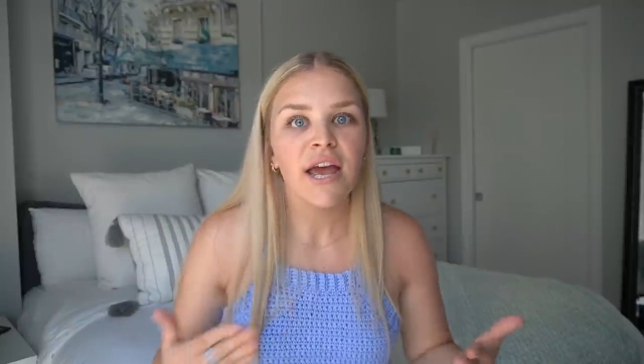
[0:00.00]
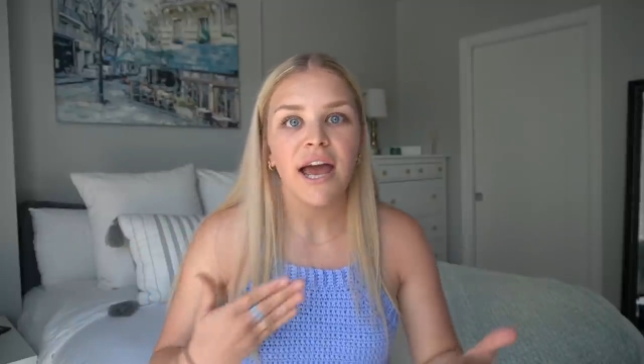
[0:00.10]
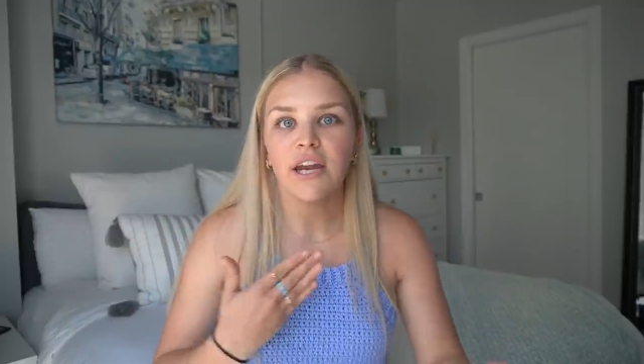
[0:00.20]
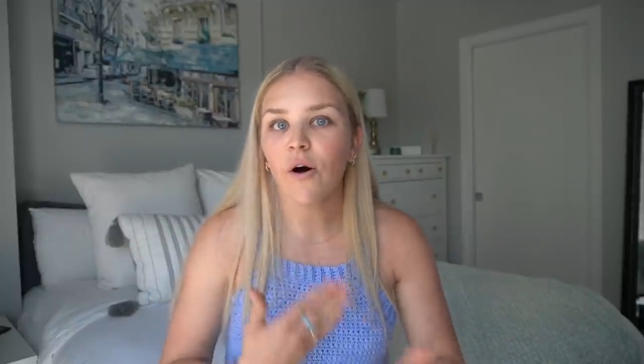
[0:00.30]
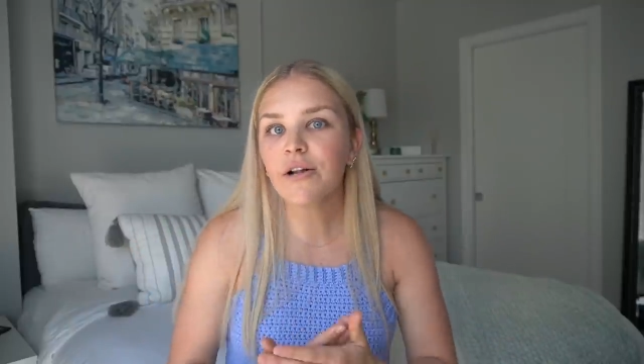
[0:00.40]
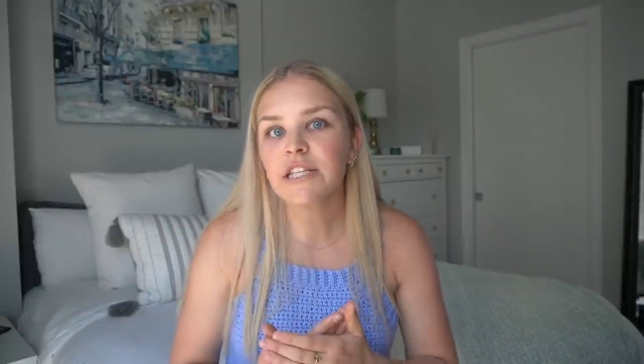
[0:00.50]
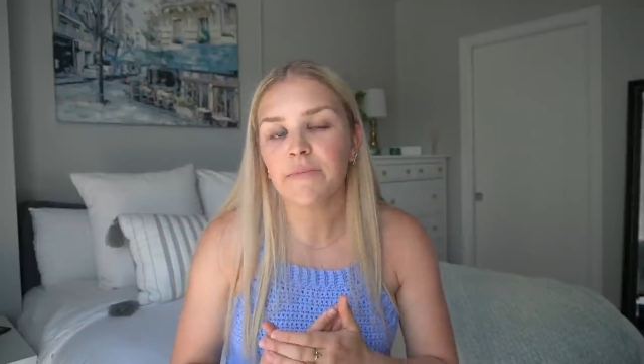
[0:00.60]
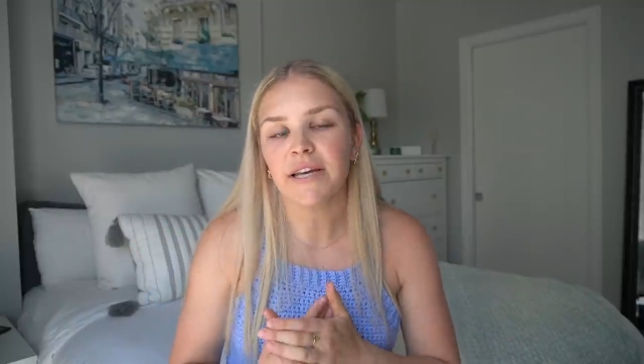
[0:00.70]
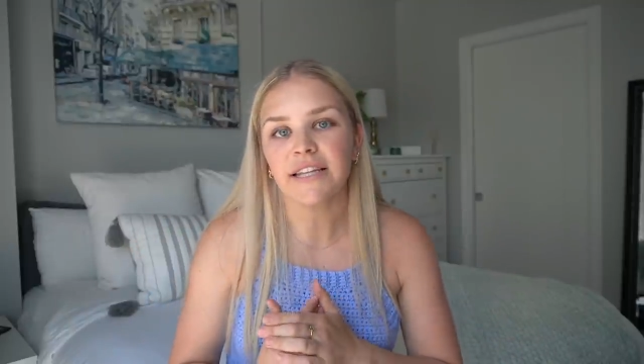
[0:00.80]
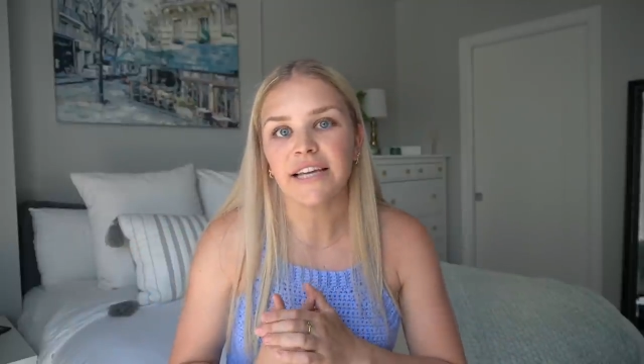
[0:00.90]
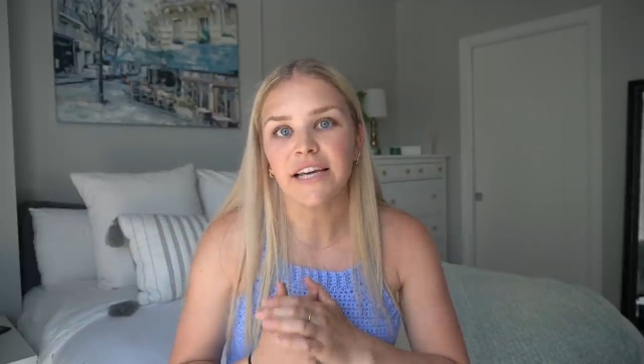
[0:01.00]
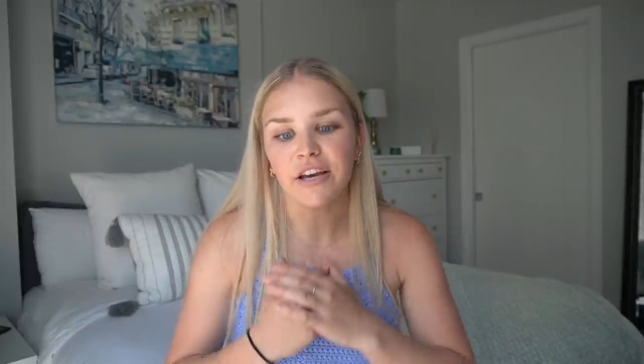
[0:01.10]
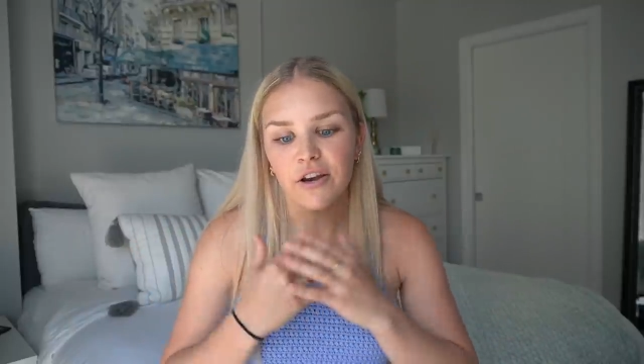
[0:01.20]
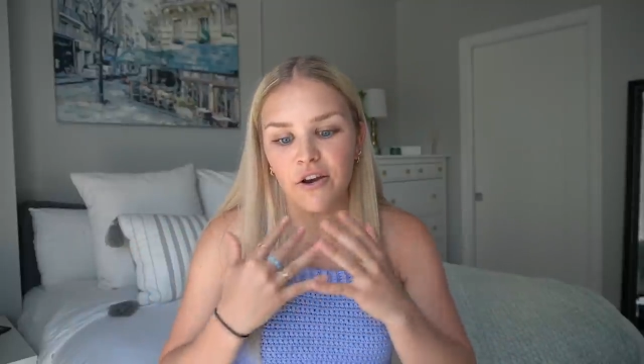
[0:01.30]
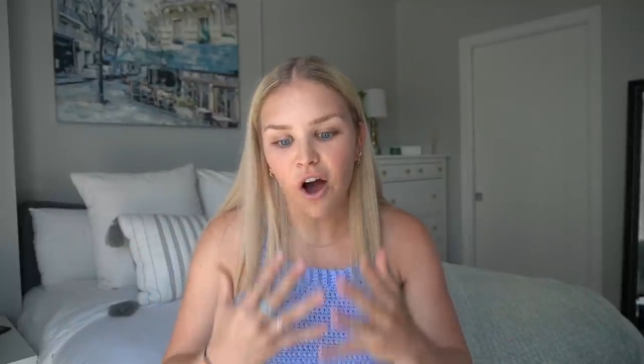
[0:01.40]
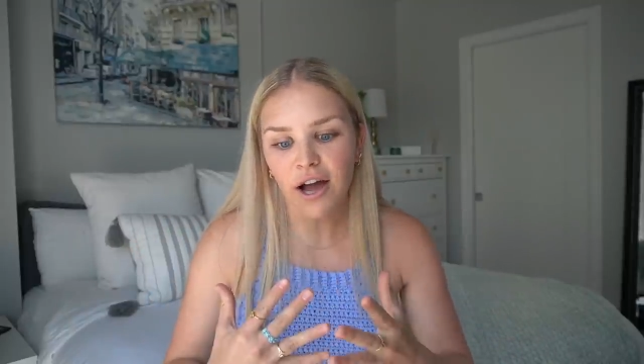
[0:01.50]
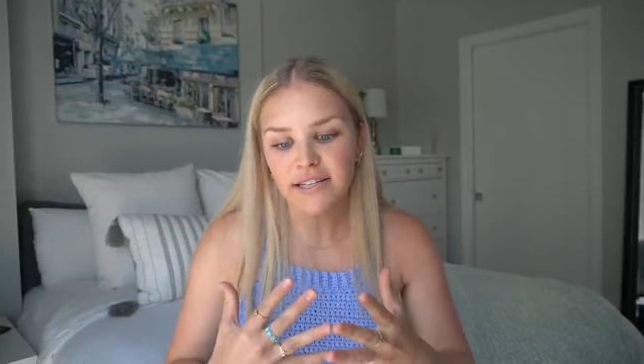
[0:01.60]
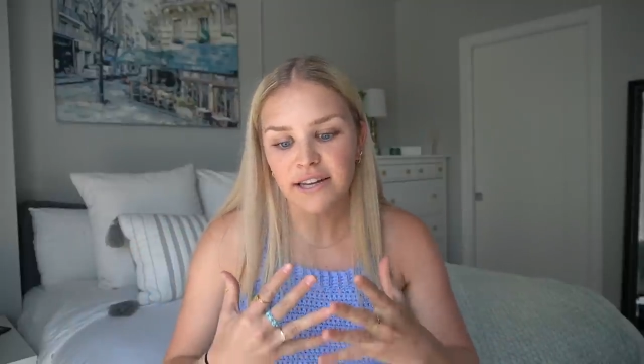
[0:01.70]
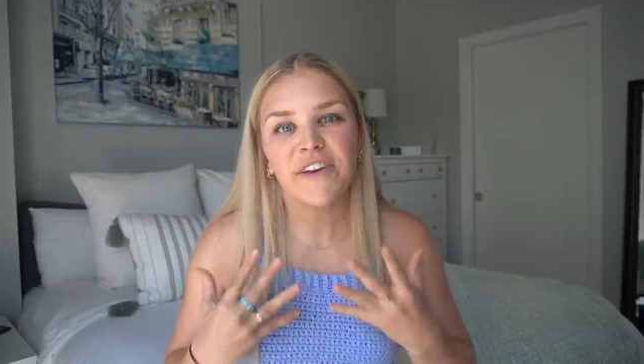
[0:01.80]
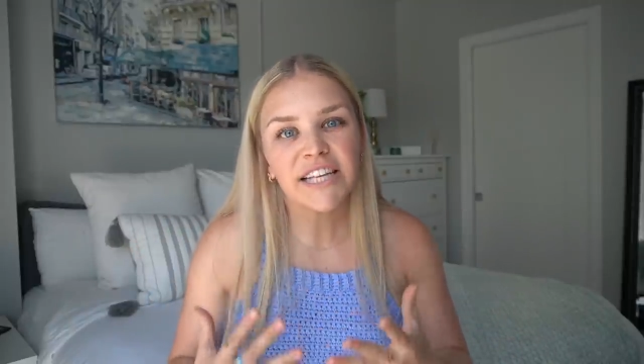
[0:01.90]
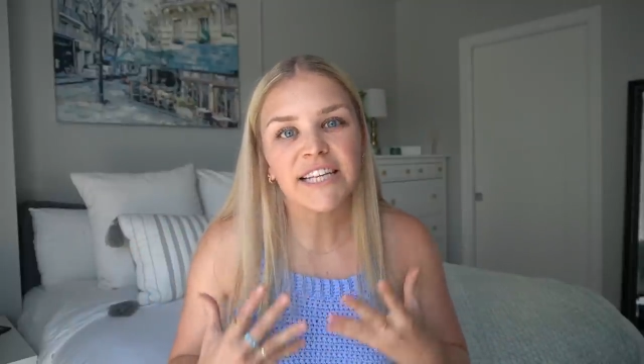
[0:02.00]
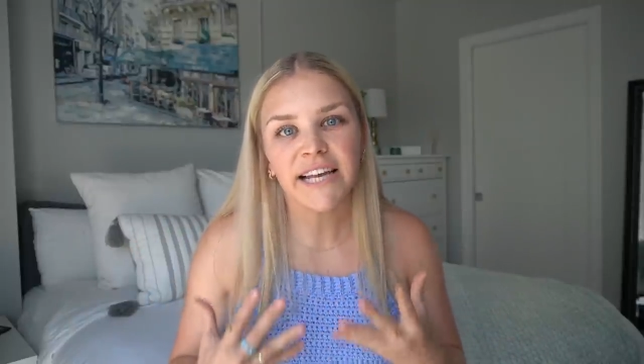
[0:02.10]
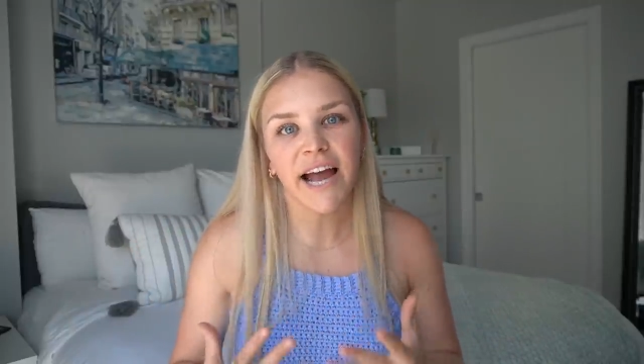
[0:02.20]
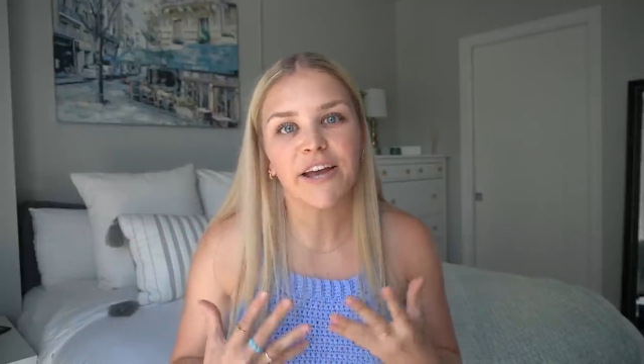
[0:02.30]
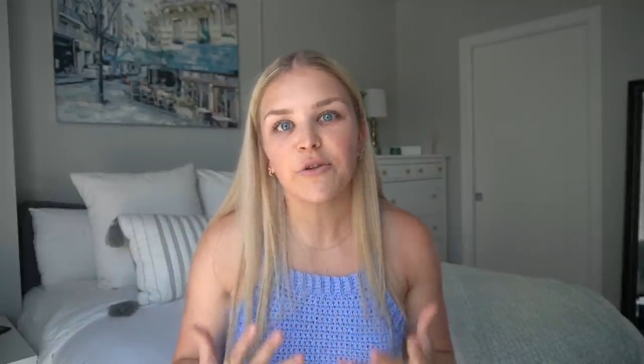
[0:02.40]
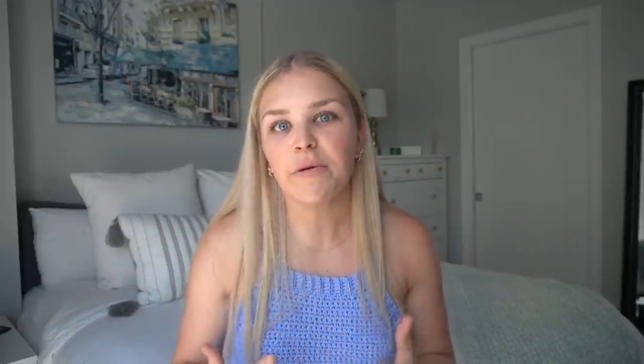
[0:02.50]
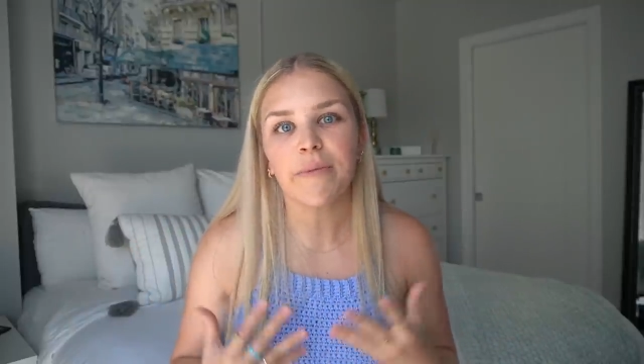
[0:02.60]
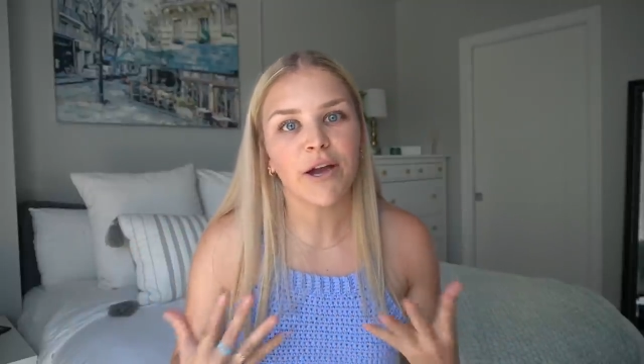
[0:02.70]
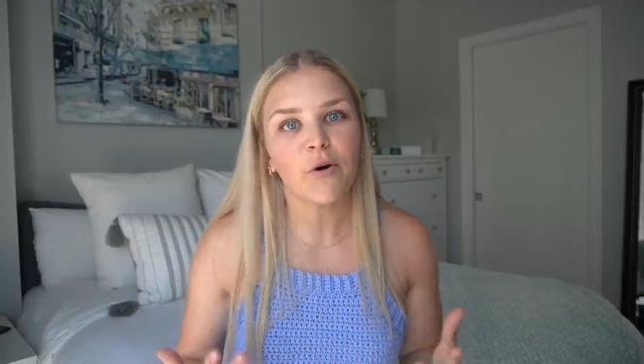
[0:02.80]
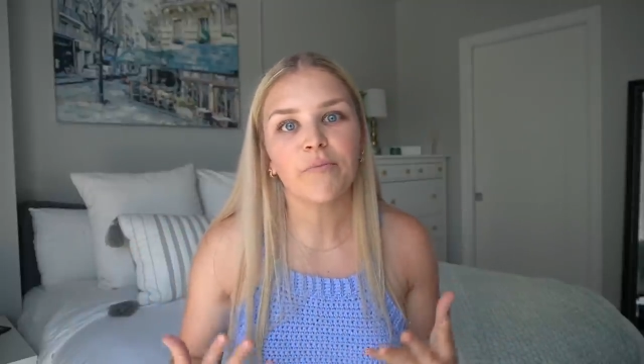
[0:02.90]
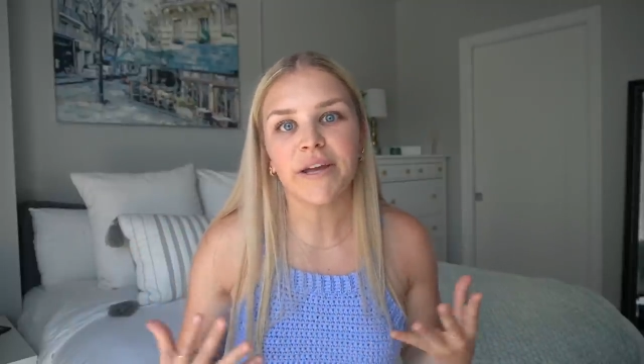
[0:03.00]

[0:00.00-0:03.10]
and ultimately not feeling like I could be my own